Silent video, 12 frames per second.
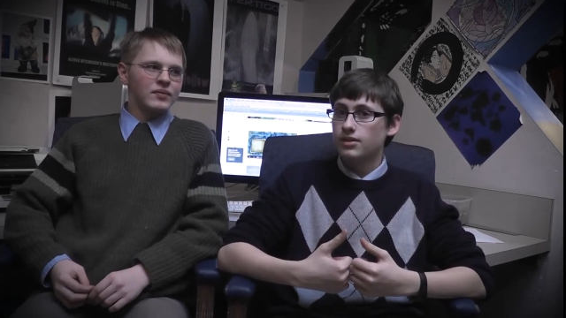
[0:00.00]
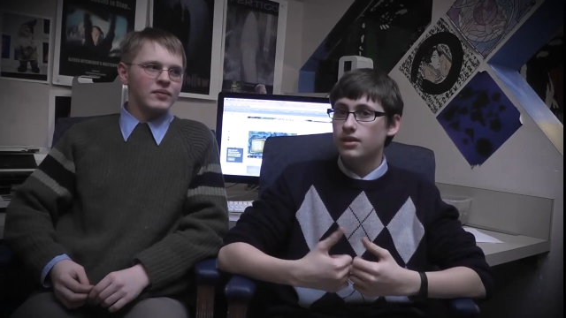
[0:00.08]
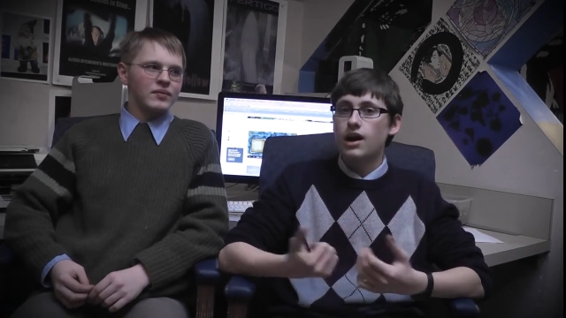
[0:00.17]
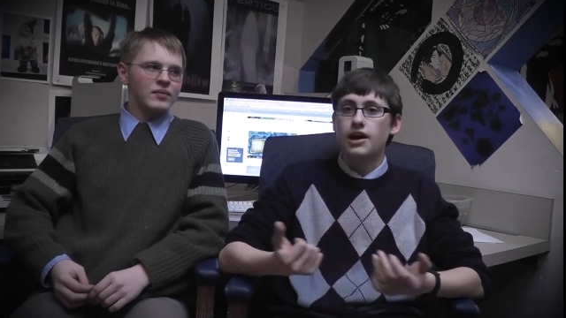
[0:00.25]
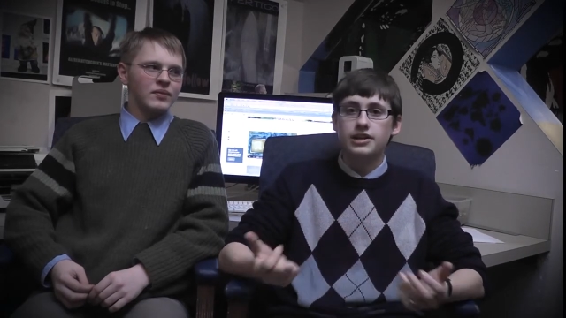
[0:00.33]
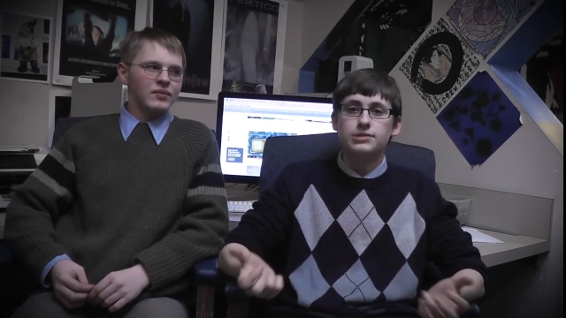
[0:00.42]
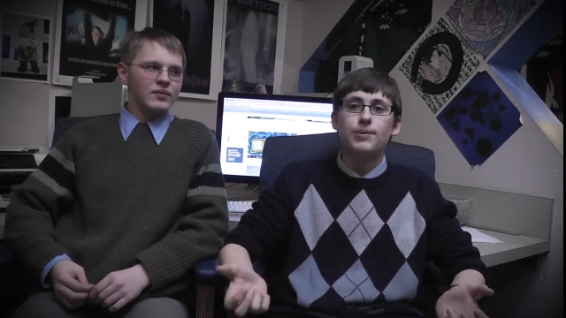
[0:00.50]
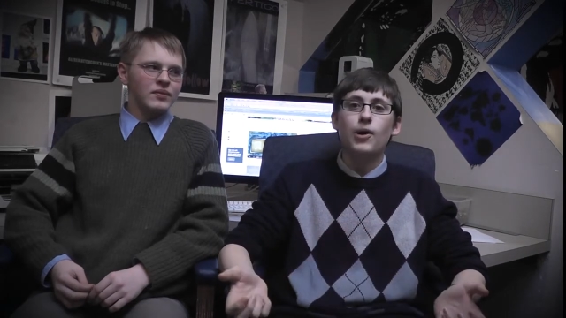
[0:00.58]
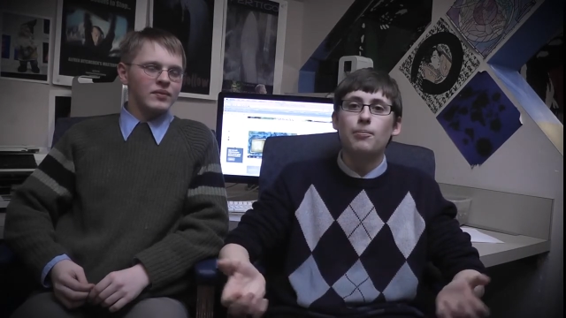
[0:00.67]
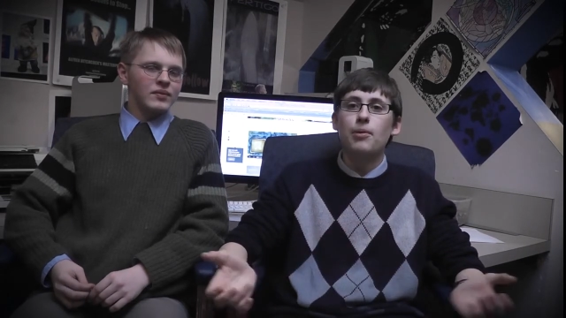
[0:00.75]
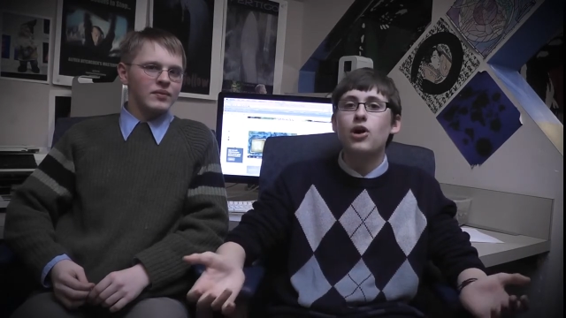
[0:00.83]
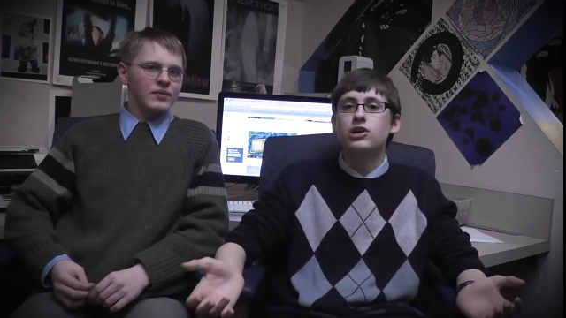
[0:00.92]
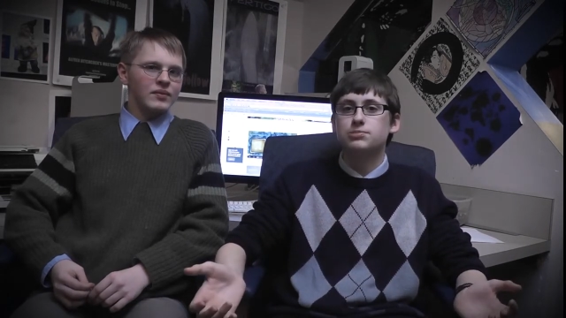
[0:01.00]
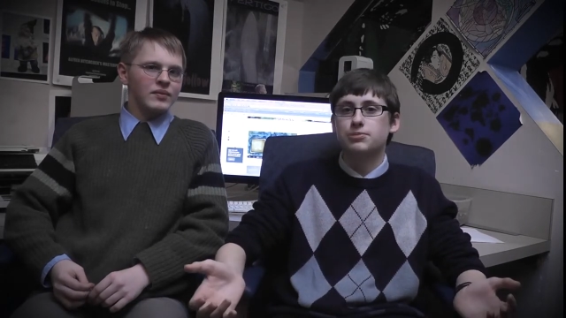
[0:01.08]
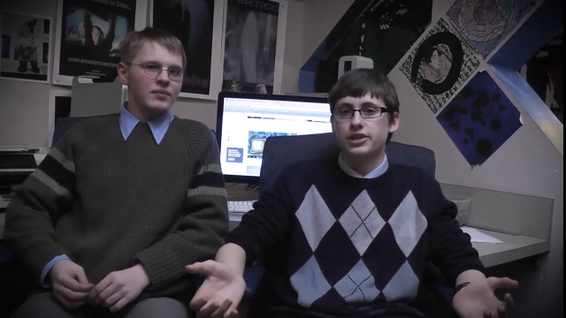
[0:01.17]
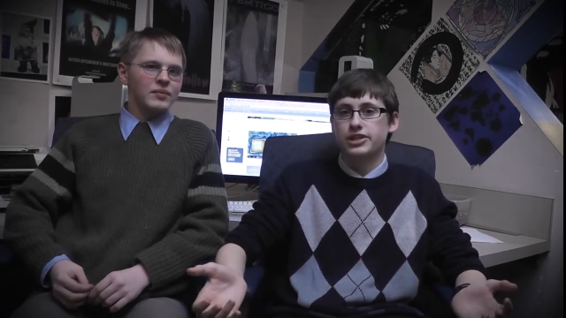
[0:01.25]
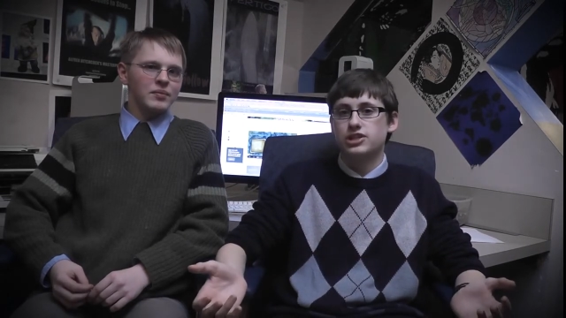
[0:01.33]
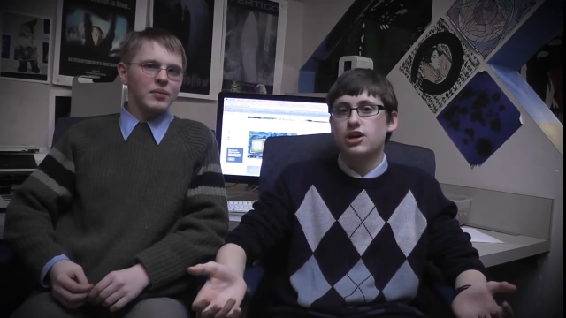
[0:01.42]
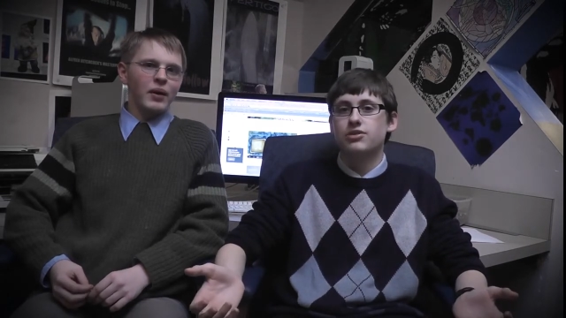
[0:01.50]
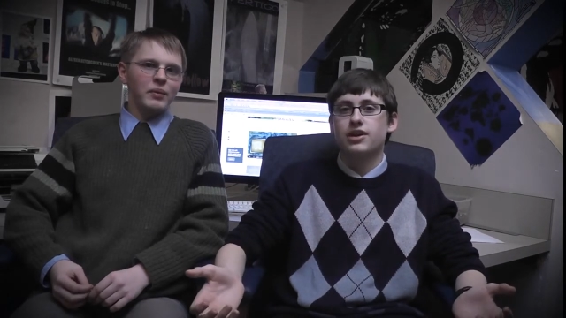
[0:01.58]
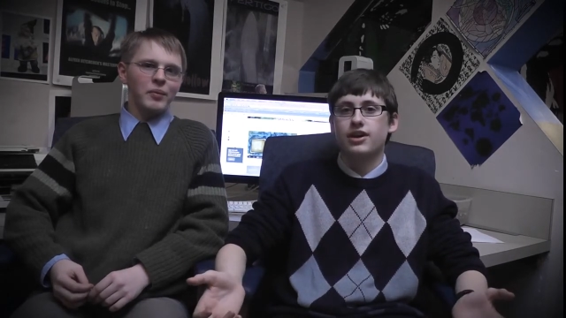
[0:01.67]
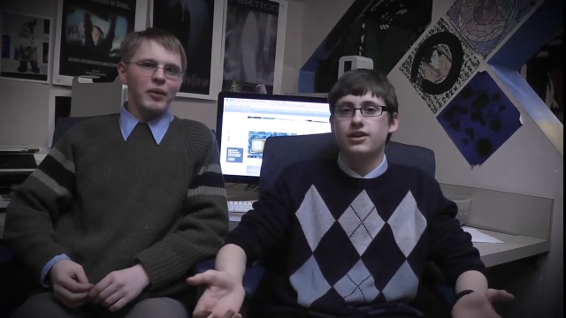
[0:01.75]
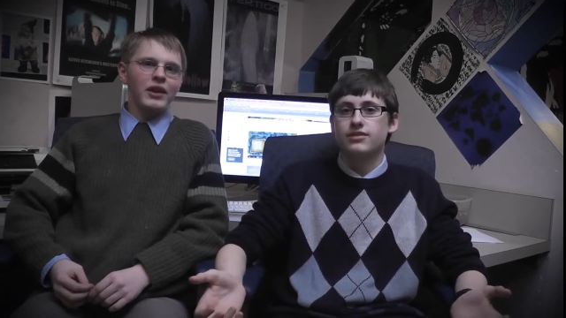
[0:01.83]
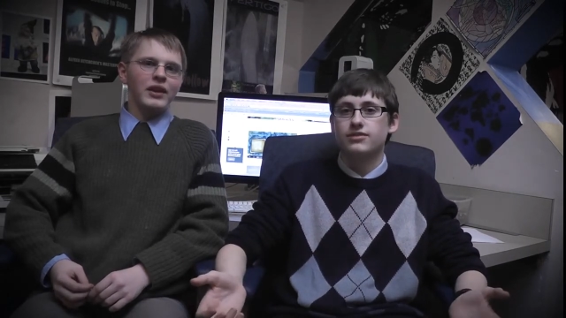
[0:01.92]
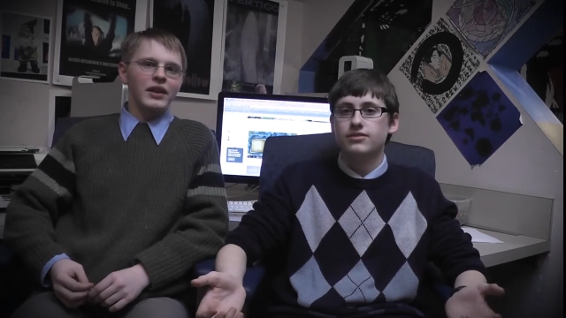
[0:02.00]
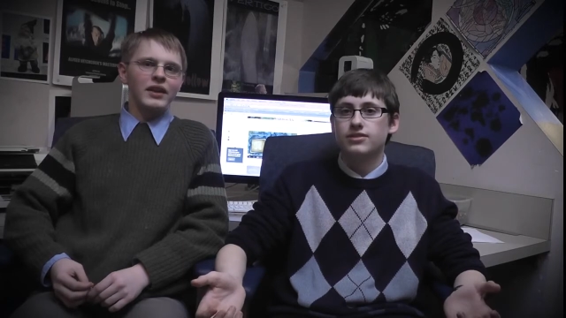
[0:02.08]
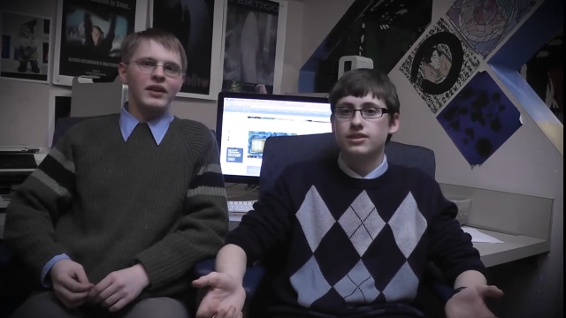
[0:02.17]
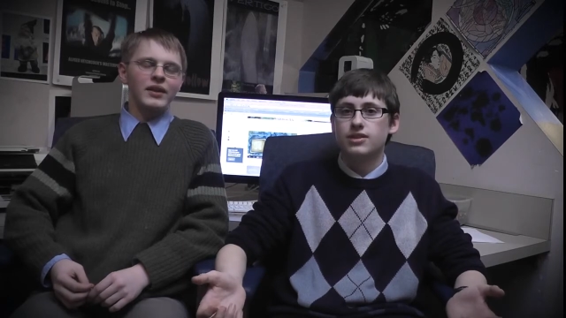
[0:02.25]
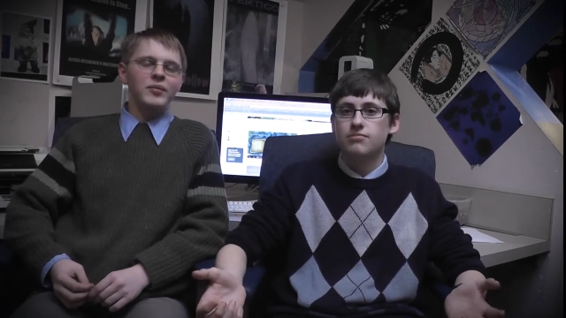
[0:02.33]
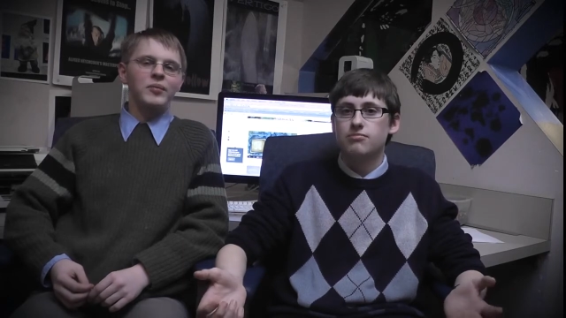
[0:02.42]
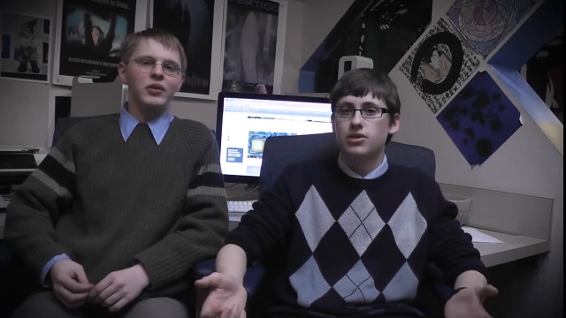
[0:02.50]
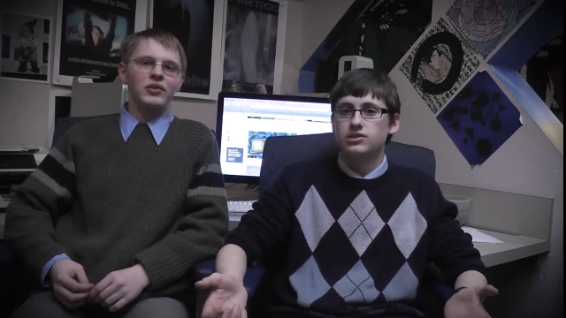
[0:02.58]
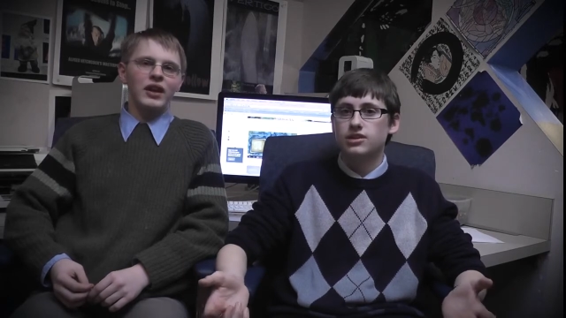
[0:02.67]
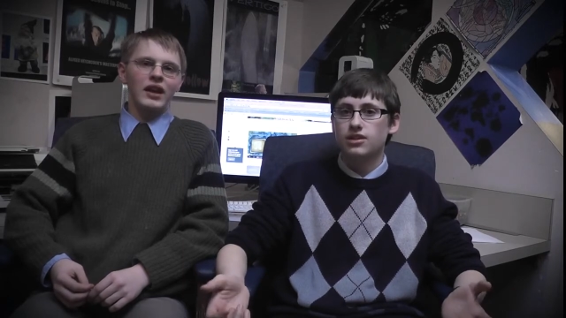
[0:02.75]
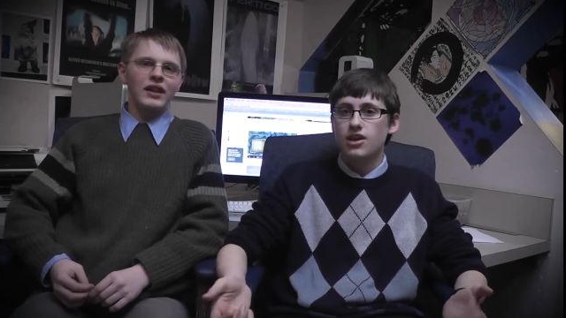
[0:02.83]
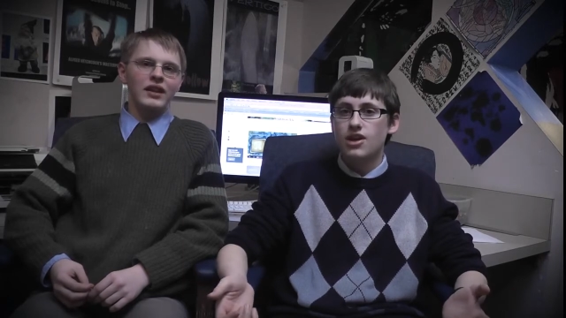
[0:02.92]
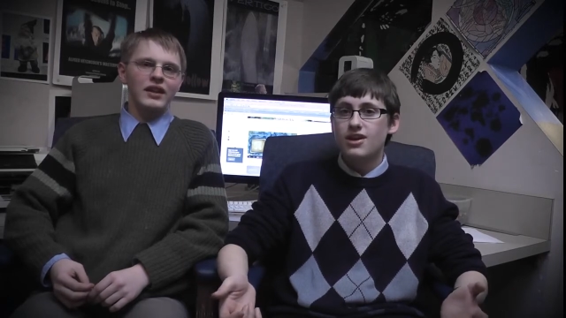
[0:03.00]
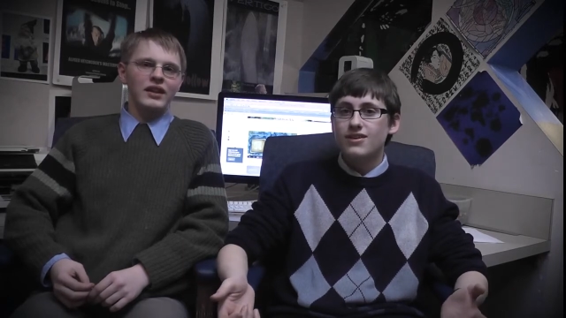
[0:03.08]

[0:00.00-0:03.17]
Speaker 1: Alright, it's Paul. Paul's Bridge. Okay. Probably. Most likely.